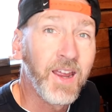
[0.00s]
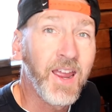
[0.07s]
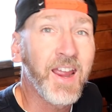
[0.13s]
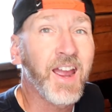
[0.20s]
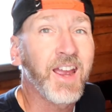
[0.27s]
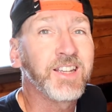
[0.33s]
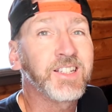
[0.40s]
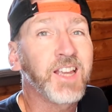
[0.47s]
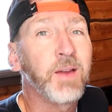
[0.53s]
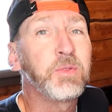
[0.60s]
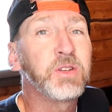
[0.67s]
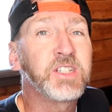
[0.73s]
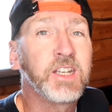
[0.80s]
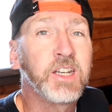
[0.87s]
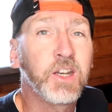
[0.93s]
Hey guys,
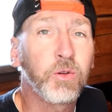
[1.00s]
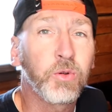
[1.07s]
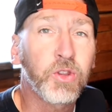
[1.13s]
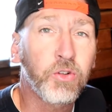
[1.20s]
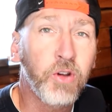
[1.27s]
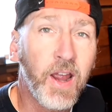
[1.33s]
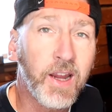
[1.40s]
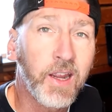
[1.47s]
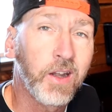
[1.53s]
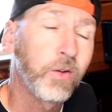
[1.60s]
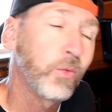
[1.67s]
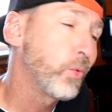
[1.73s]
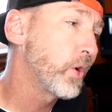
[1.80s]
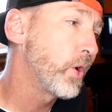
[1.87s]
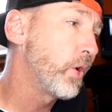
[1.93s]
I'm just sitting here with
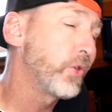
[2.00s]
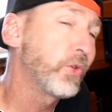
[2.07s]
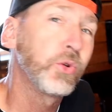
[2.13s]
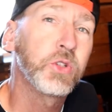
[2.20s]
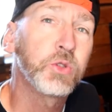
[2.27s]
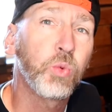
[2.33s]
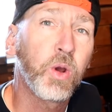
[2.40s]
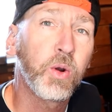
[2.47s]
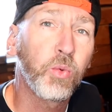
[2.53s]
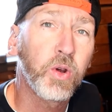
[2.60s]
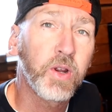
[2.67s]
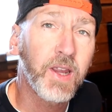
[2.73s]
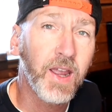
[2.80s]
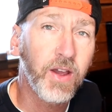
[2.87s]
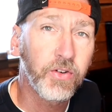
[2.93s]
Kraken. We're going through his
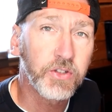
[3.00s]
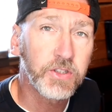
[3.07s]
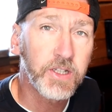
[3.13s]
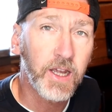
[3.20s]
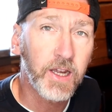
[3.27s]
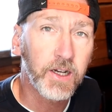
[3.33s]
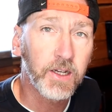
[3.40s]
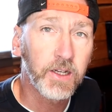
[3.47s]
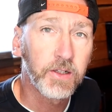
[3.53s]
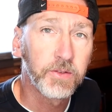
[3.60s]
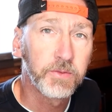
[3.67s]
1/1 Counters deck.